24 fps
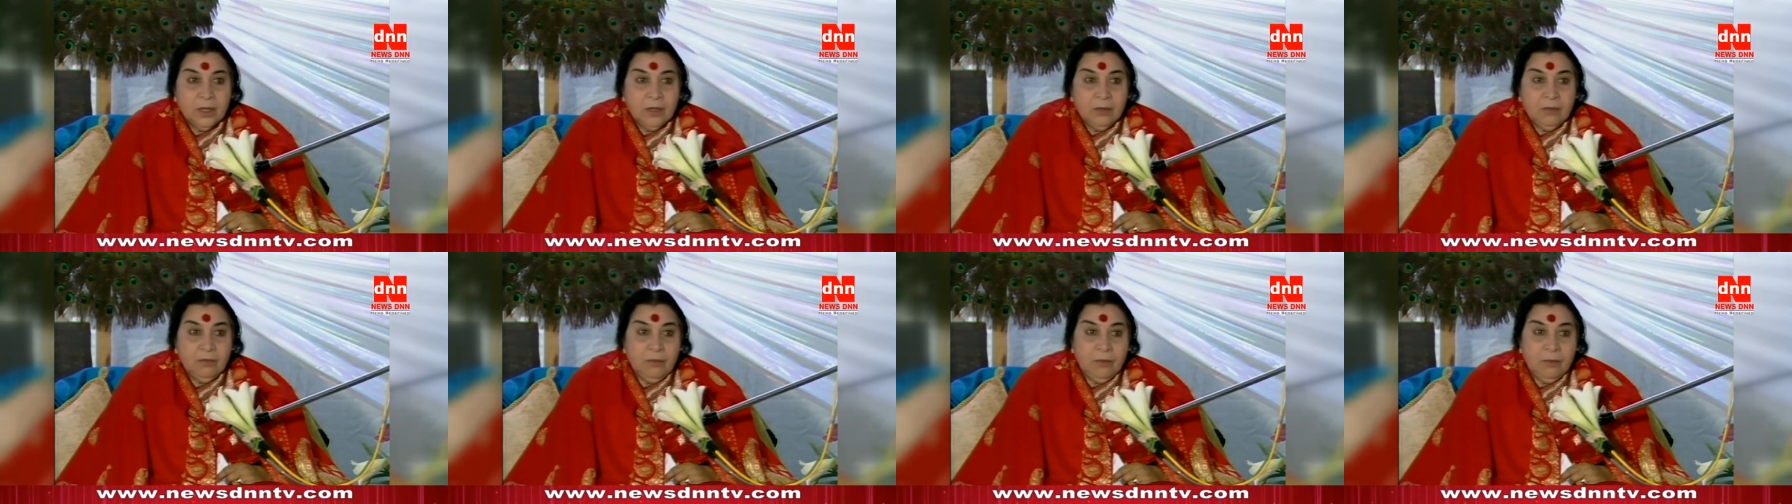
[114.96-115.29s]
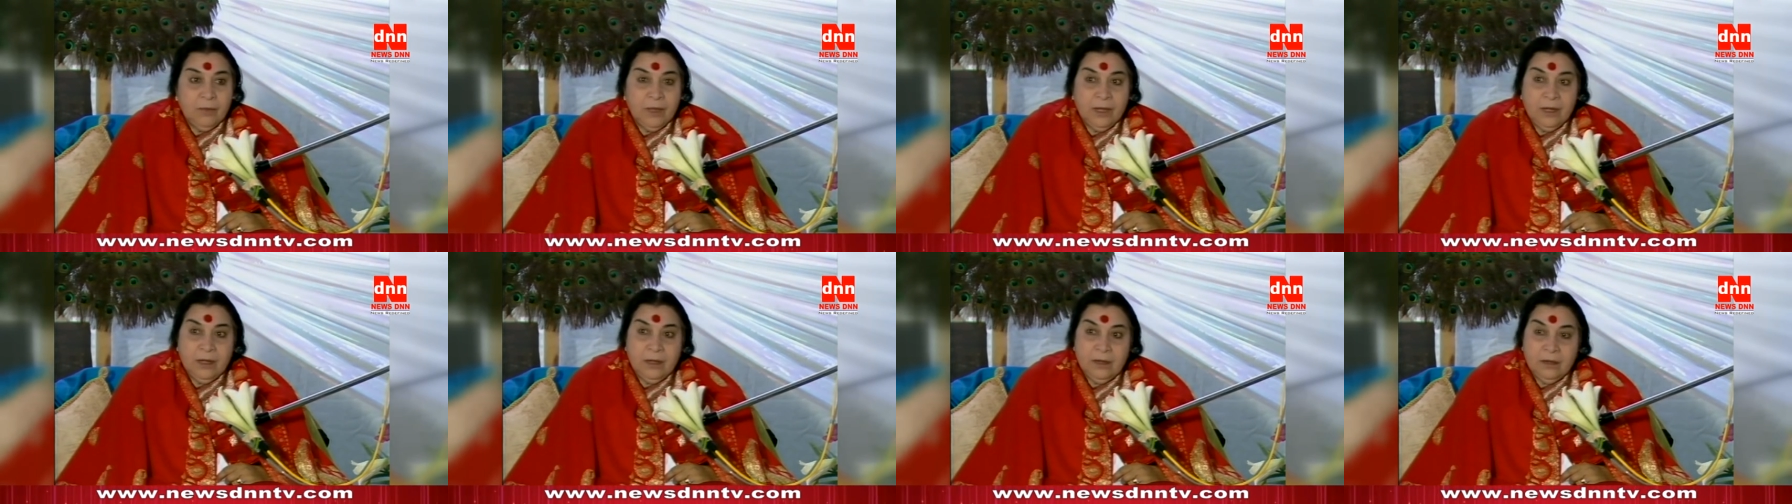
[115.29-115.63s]

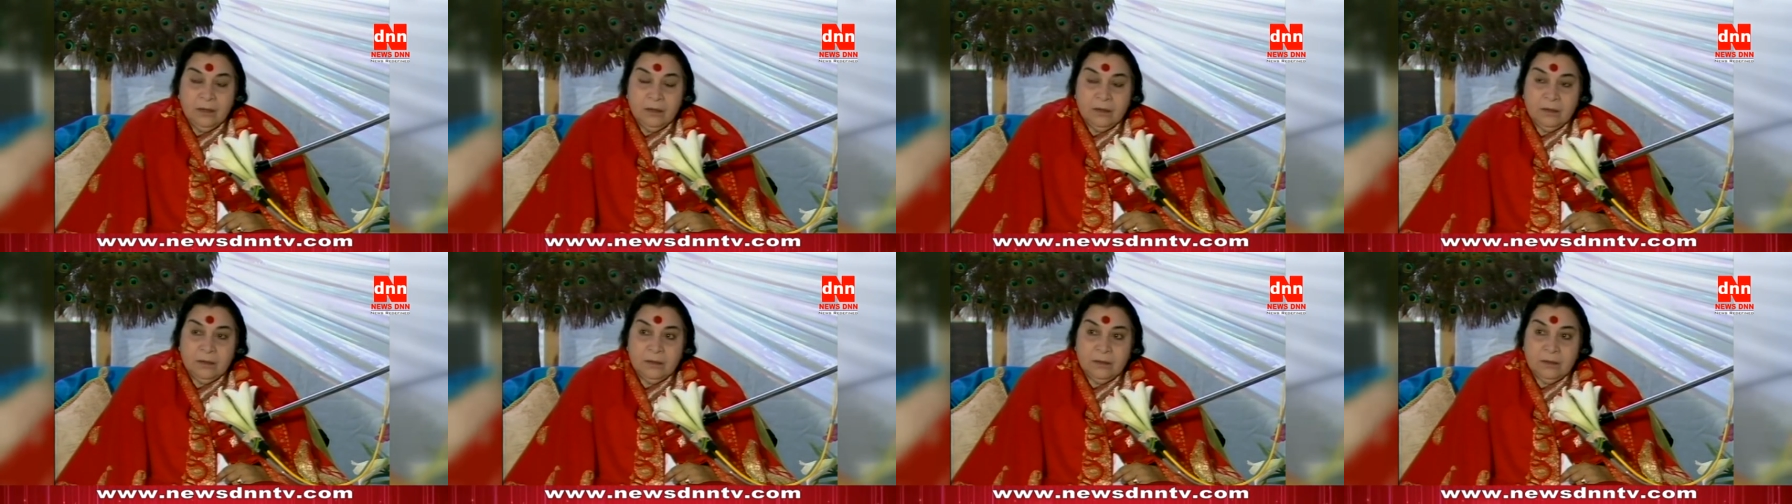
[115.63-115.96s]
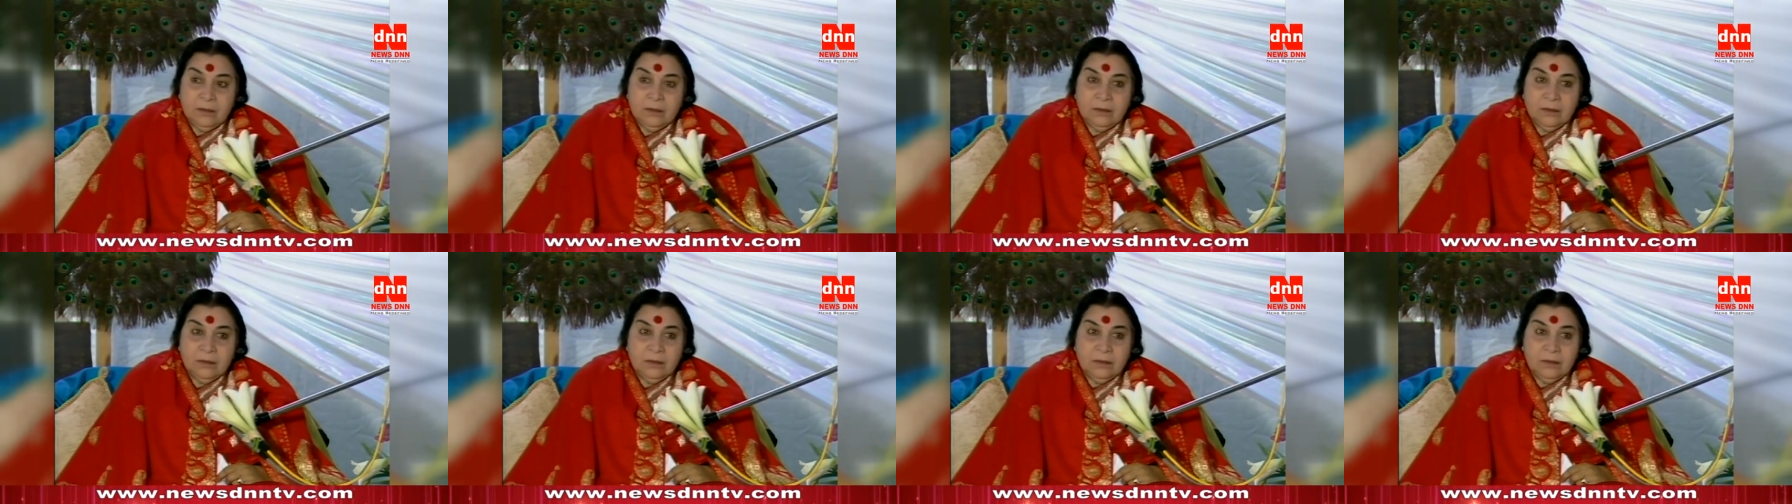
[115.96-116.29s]
women
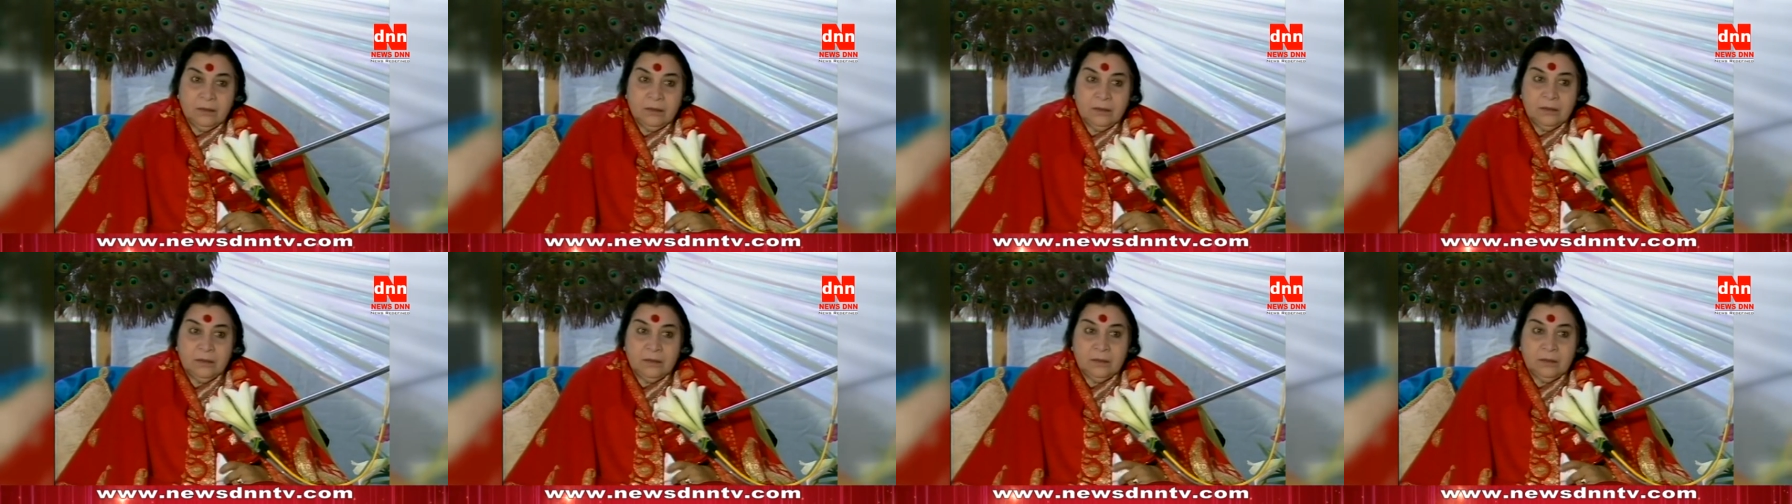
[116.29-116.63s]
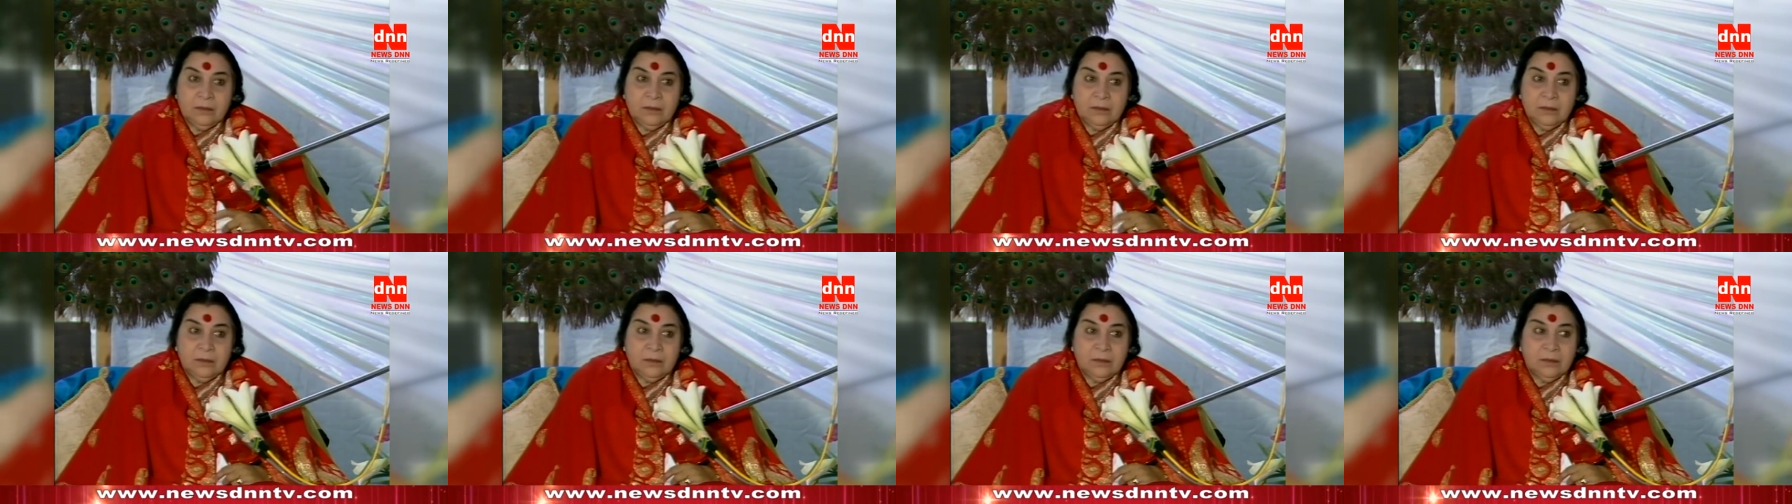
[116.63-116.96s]

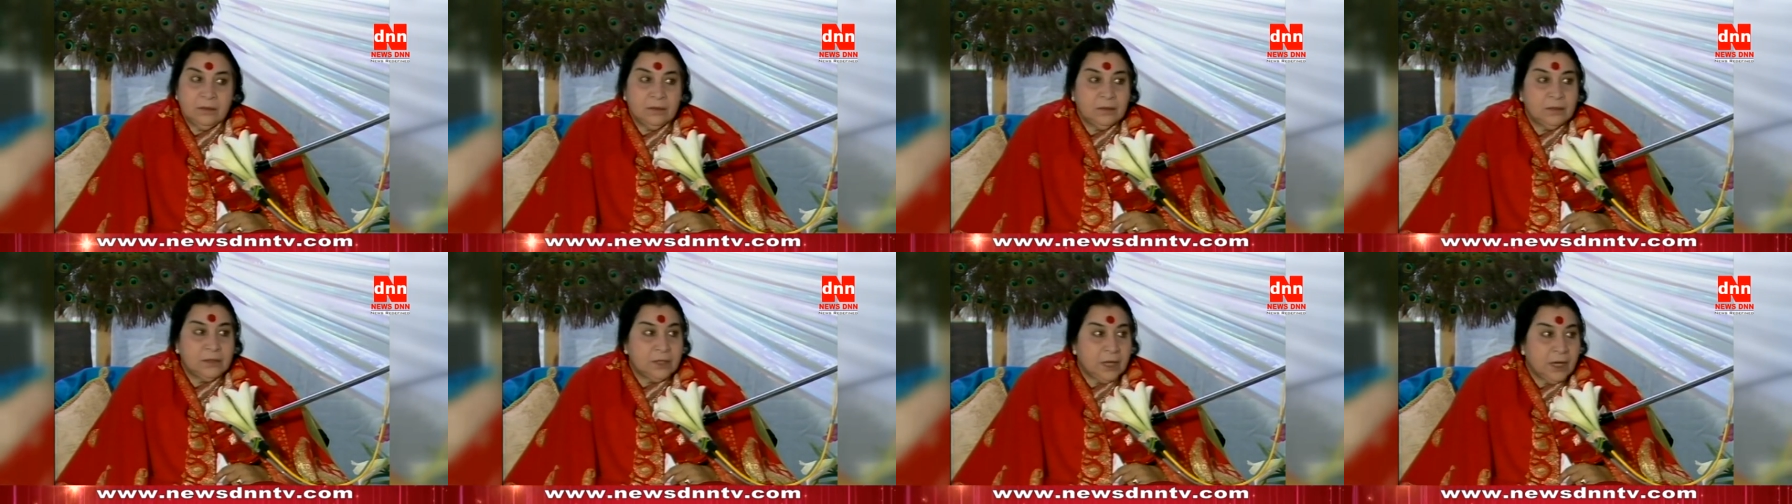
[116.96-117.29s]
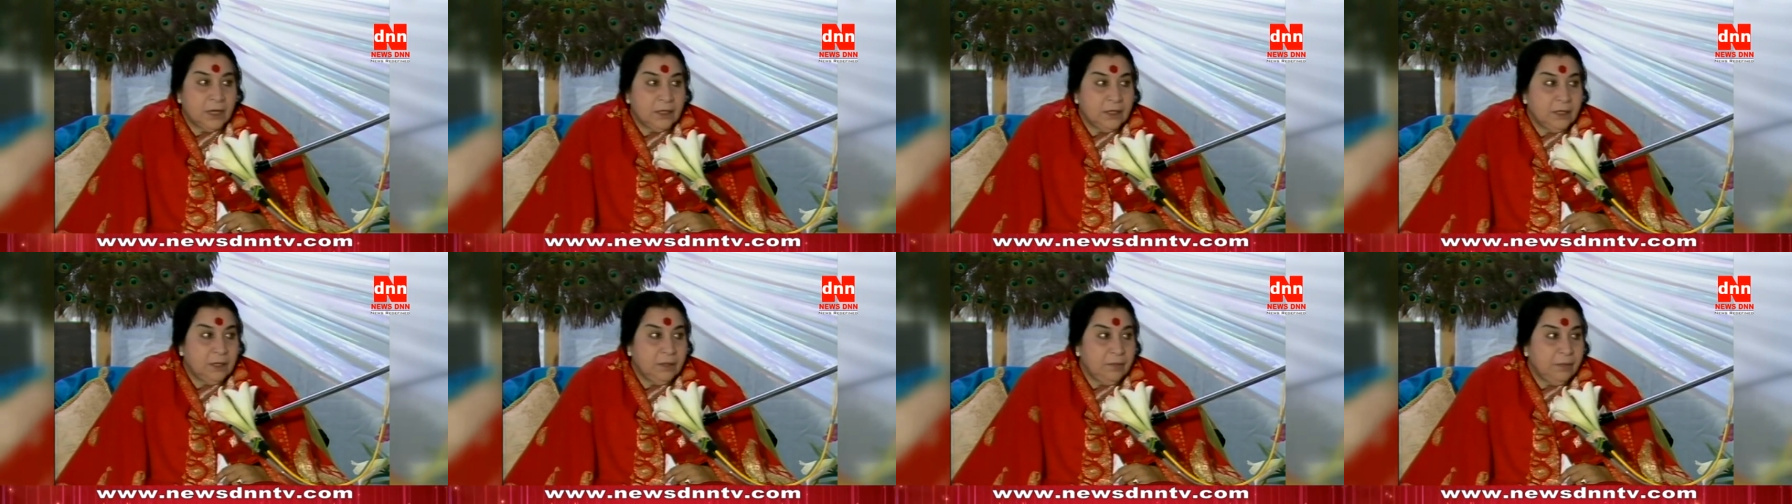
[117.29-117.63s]

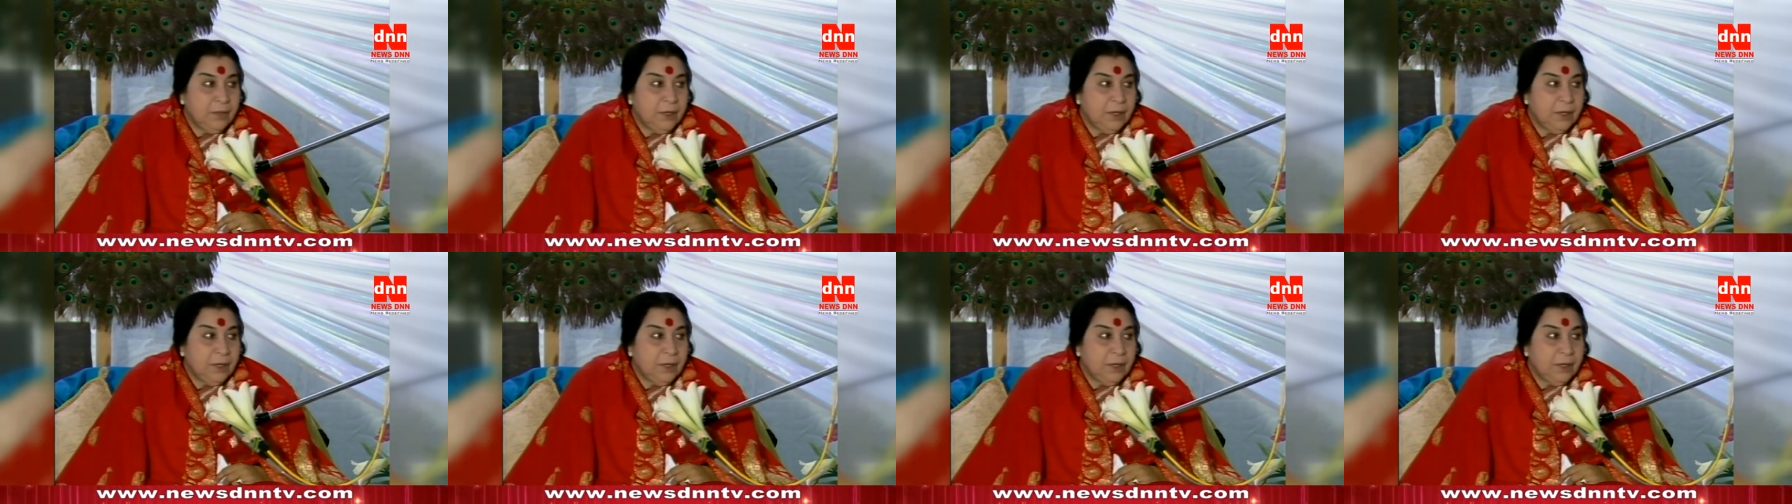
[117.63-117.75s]
started